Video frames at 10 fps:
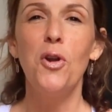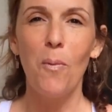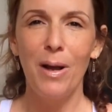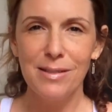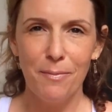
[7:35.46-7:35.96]
know
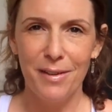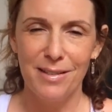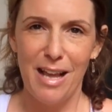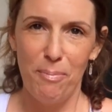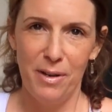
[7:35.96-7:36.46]
why something
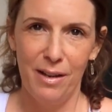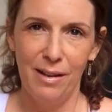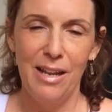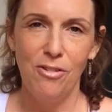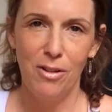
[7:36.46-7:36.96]
is happening
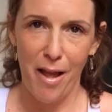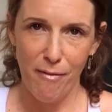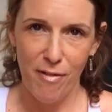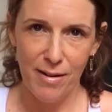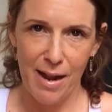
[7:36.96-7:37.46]
in your
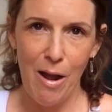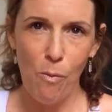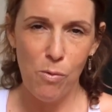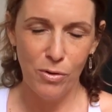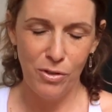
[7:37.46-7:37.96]
life right now, I
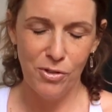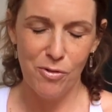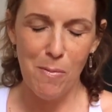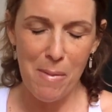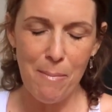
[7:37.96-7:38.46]
want you to
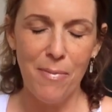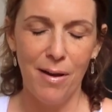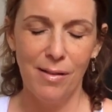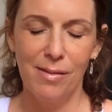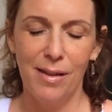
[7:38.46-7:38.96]
remember
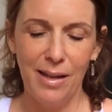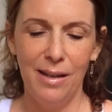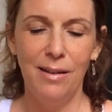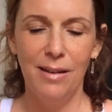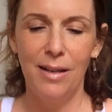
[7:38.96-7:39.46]
that
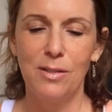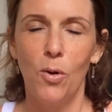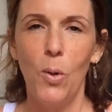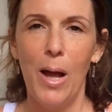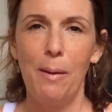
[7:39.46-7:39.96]
it is
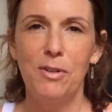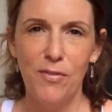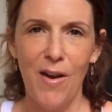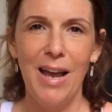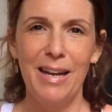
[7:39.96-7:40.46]
all
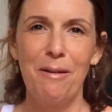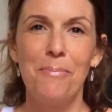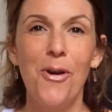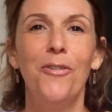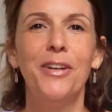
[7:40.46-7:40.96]
divine and
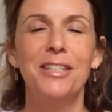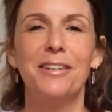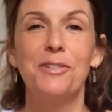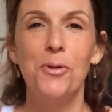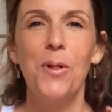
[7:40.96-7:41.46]
perfect, and
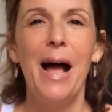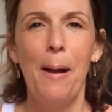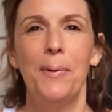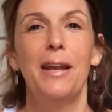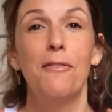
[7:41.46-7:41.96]
it is all
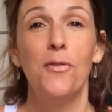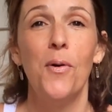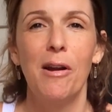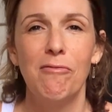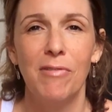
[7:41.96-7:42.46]
happening
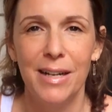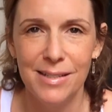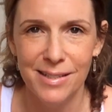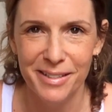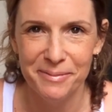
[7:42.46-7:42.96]
for a
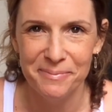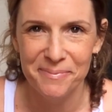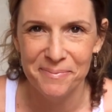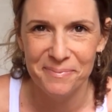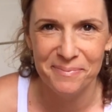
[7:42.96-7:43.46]

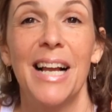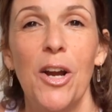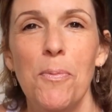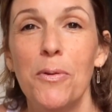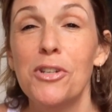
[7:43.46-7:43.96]
reason. I
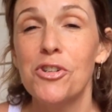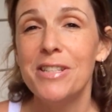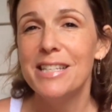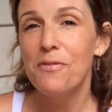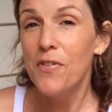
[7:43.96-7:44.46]
hope you enjoyed
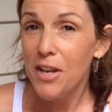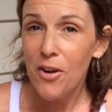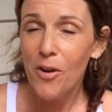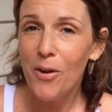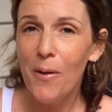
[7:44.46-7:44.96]
this
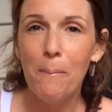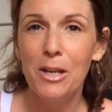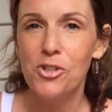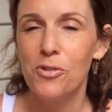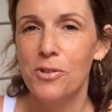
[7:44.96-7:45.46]
video.
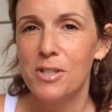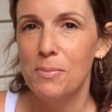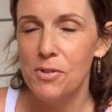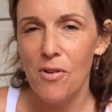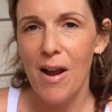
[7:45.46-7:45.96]
Make sure you
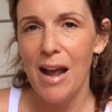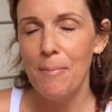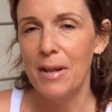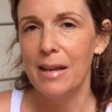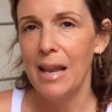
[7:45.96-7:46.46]

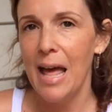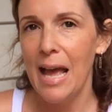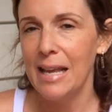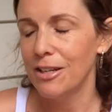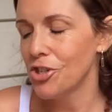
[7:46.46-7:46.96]
subscribe and
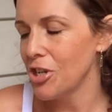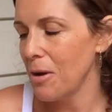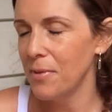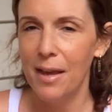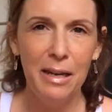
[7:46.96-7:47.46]
like and
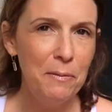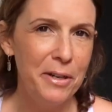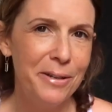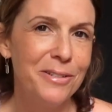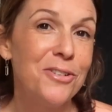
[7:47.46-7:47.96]
share with
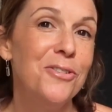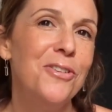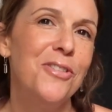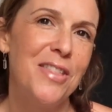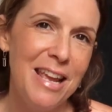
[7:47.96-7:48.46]
anyone else who
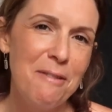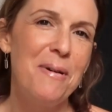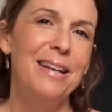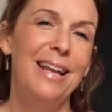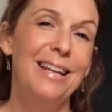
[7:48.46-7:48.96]
you think
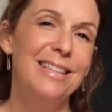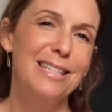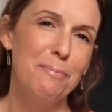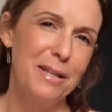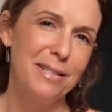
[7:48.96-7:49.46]
might need
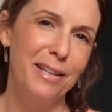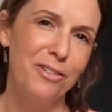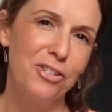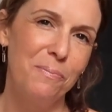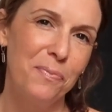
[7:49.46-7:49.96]
this
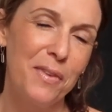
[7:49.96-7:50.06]
message.